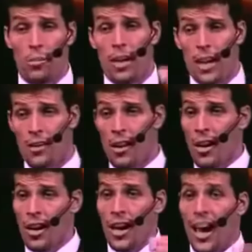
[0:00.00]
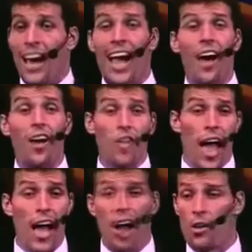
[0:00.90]
to a meeting in
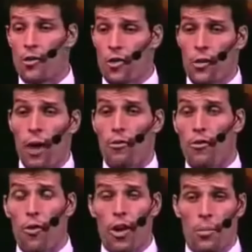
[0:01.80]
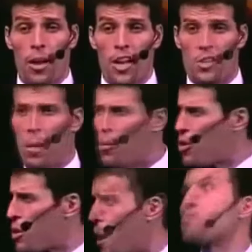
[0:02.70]
LA on the freeway for 40 minutes. People are
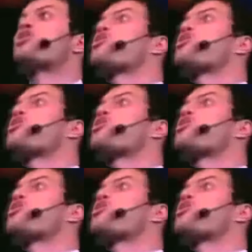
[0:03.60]
looking at me, I'm